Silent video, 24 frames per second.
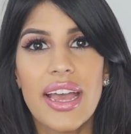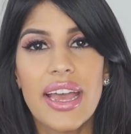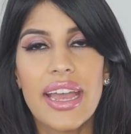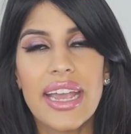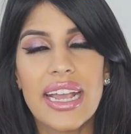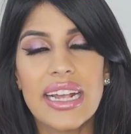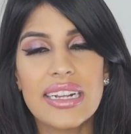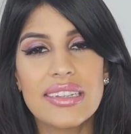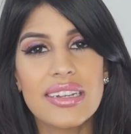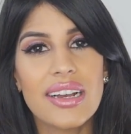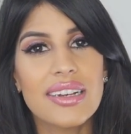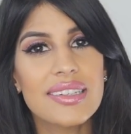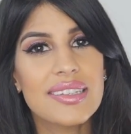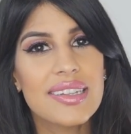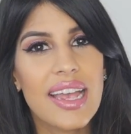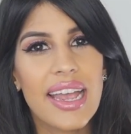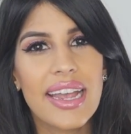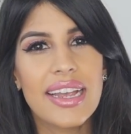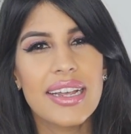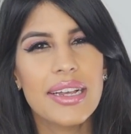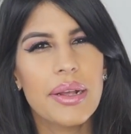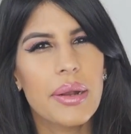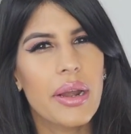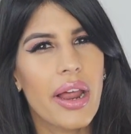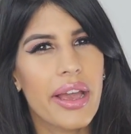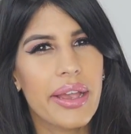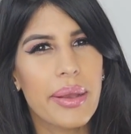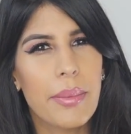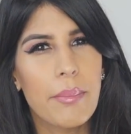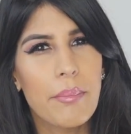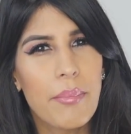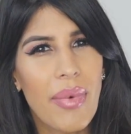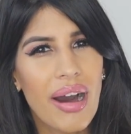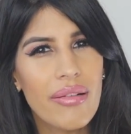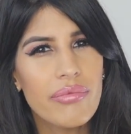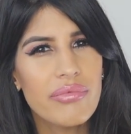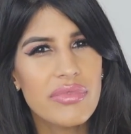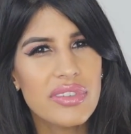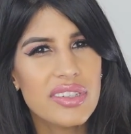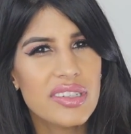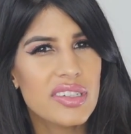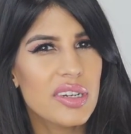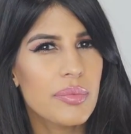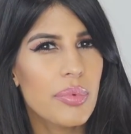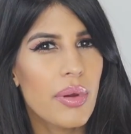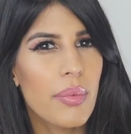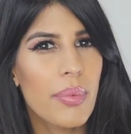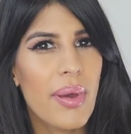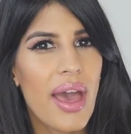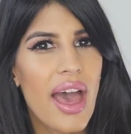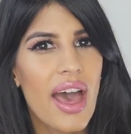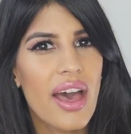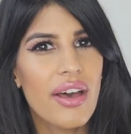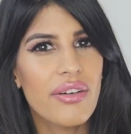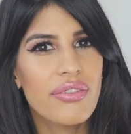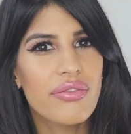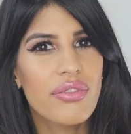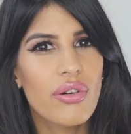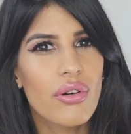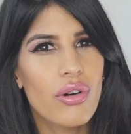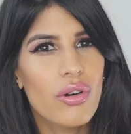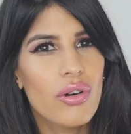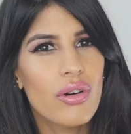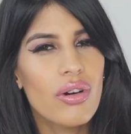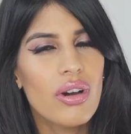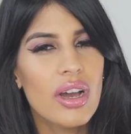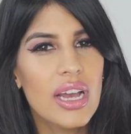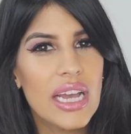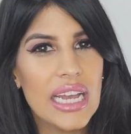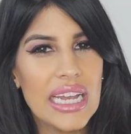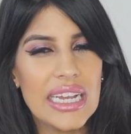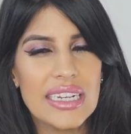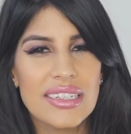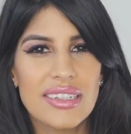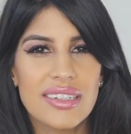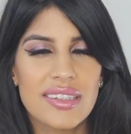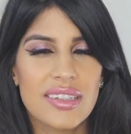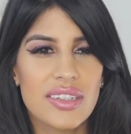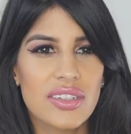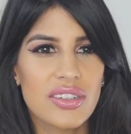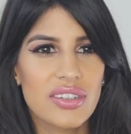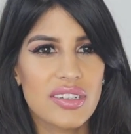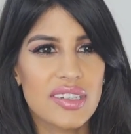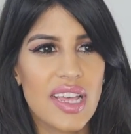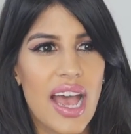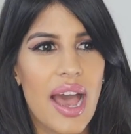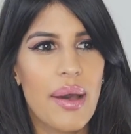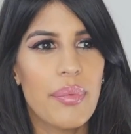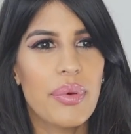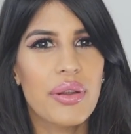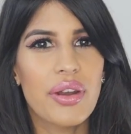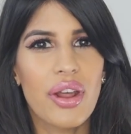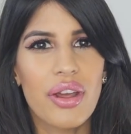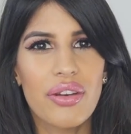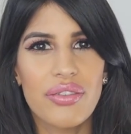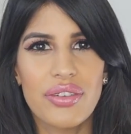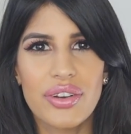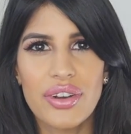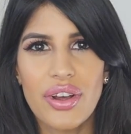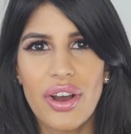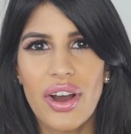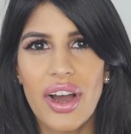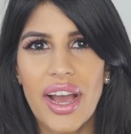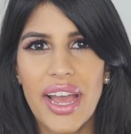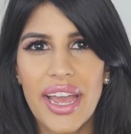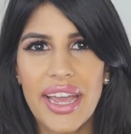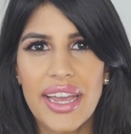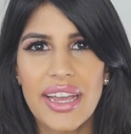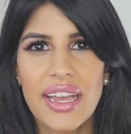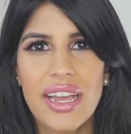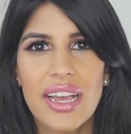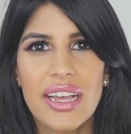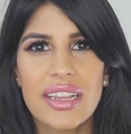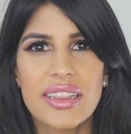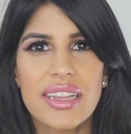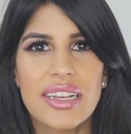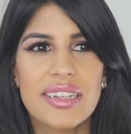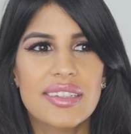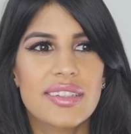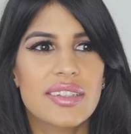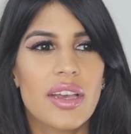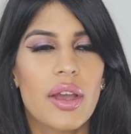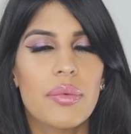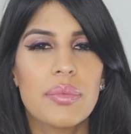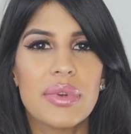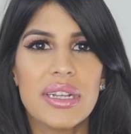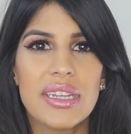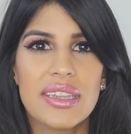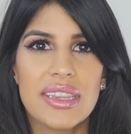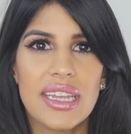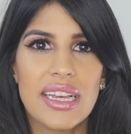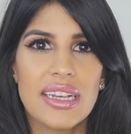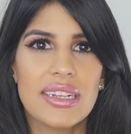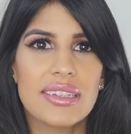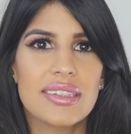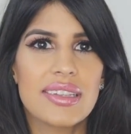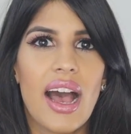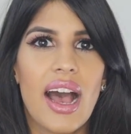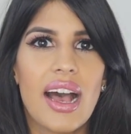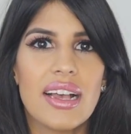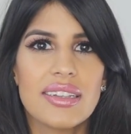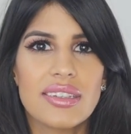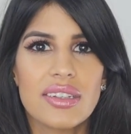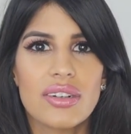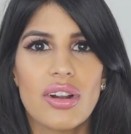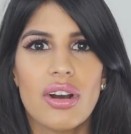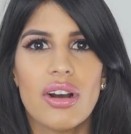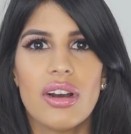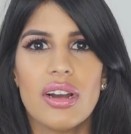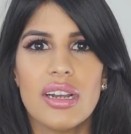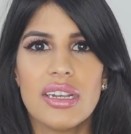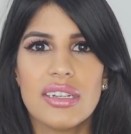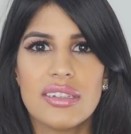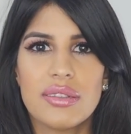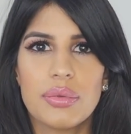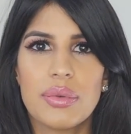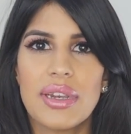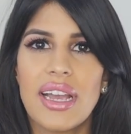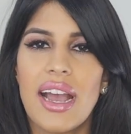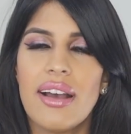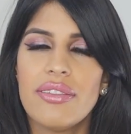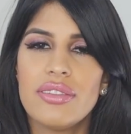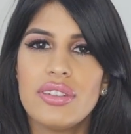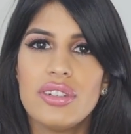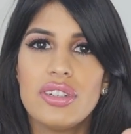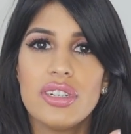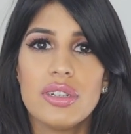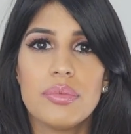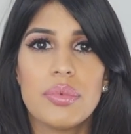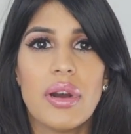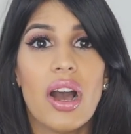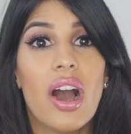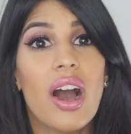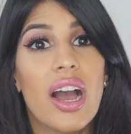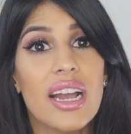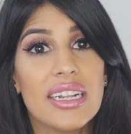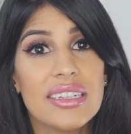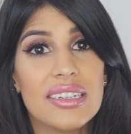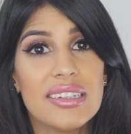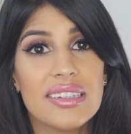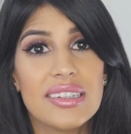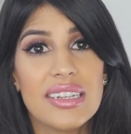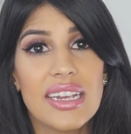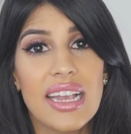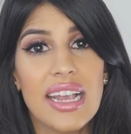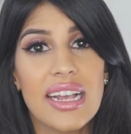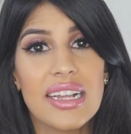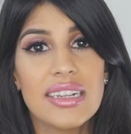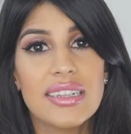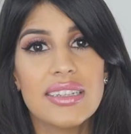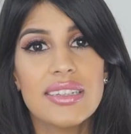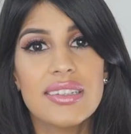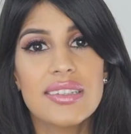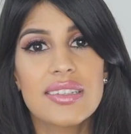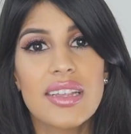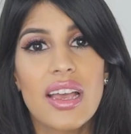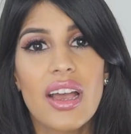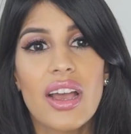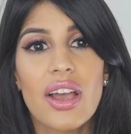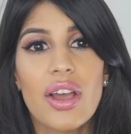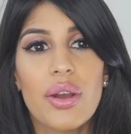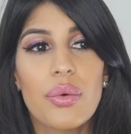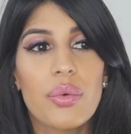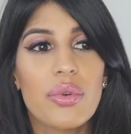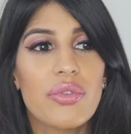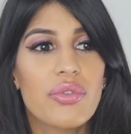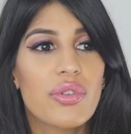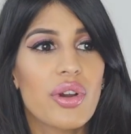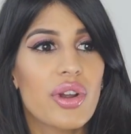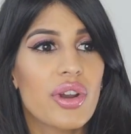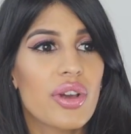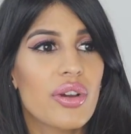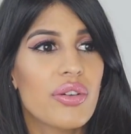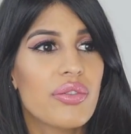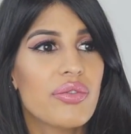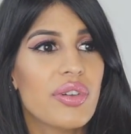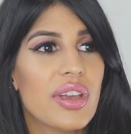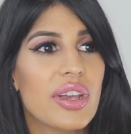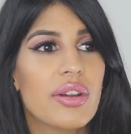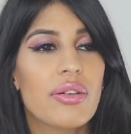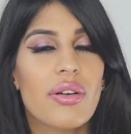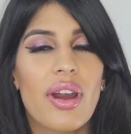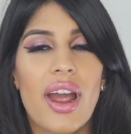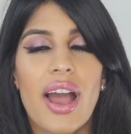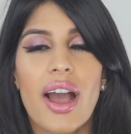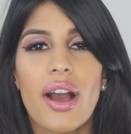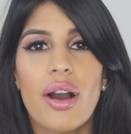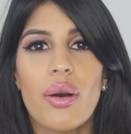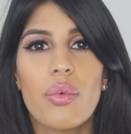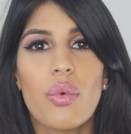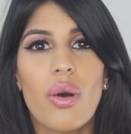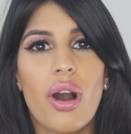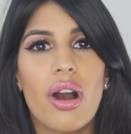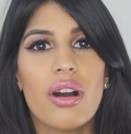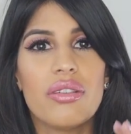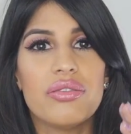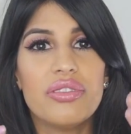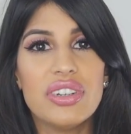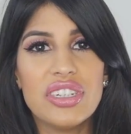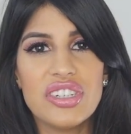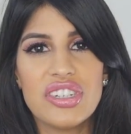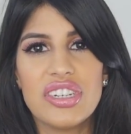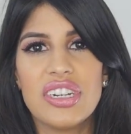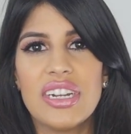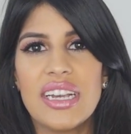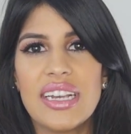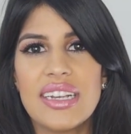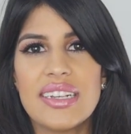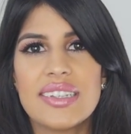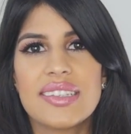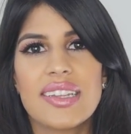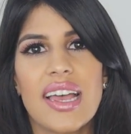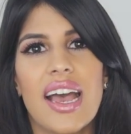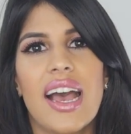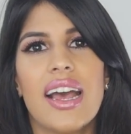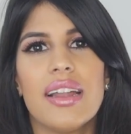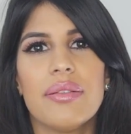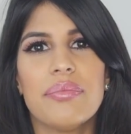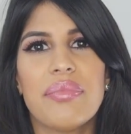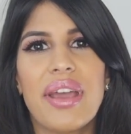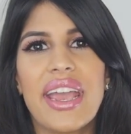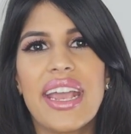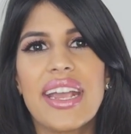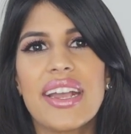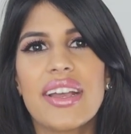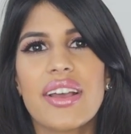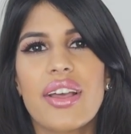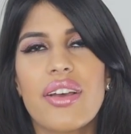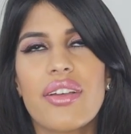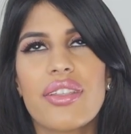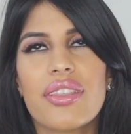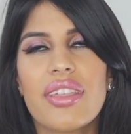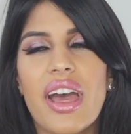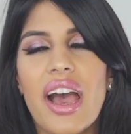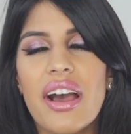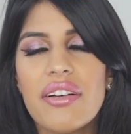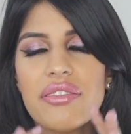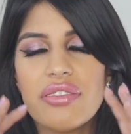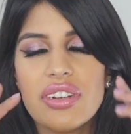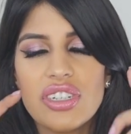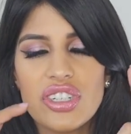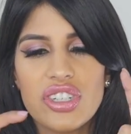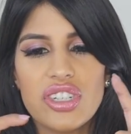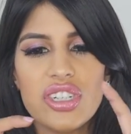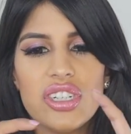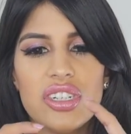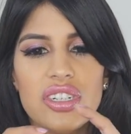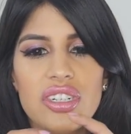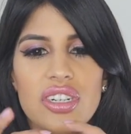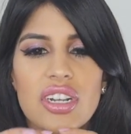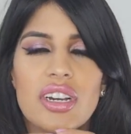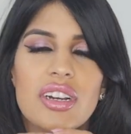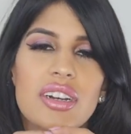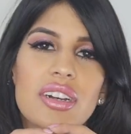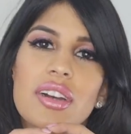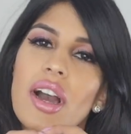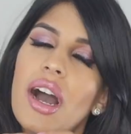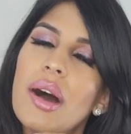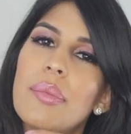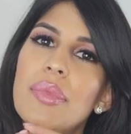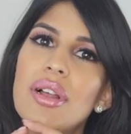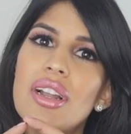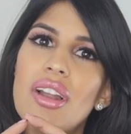It does take like months to prepare for. It doesn't just happen overnight. There's so many things as an artist we have to do behind the scenes. We've got to figure out what our vision is and make that vision come